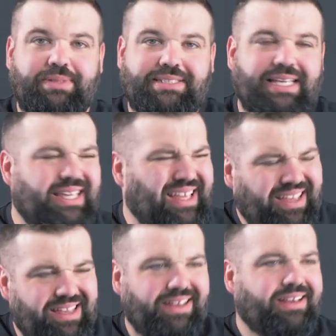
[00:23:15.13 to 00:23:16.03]
He's like,
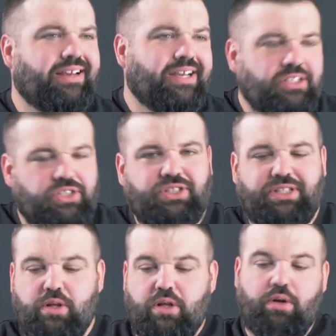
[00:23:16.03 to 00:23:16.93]
hey,
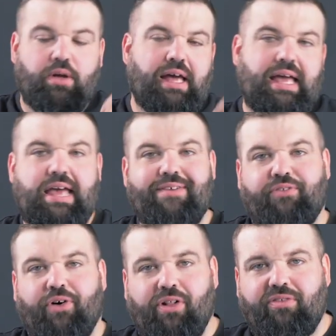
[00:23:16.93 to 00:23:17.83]
just
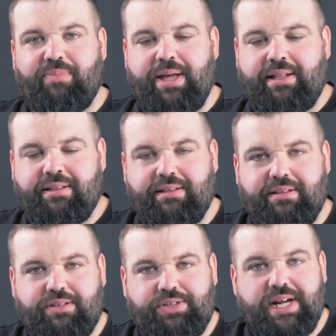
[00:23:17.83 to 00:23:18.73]
evolve, man.
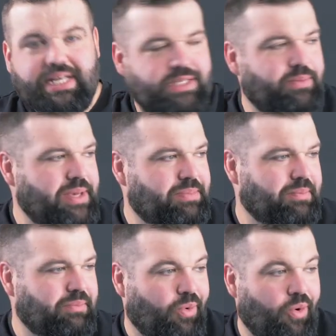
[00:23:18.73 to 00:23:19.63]
Dress a wee
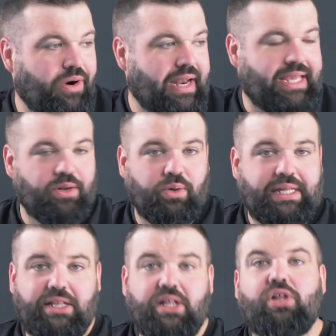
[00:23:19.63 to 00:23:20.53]
bit more like an old.
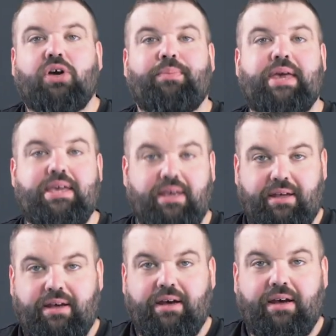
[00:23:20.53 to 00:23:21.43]
Like, look at me.
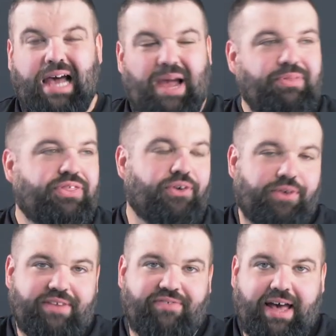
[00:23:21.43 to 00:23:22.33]
I'm
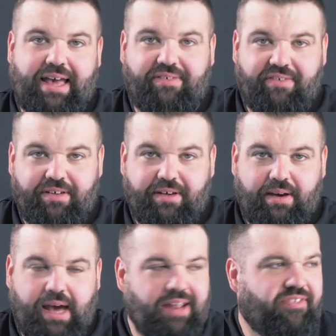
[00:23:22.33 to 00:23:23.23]
35
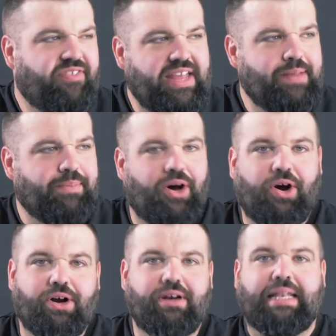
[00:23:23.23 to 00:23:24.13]
and I feel in my
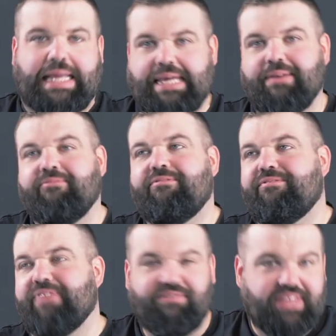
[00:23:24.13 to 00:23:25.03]
heart like I'm
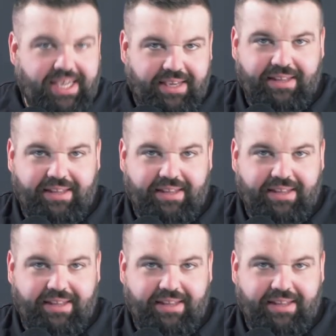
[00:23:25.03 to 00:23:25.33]
50.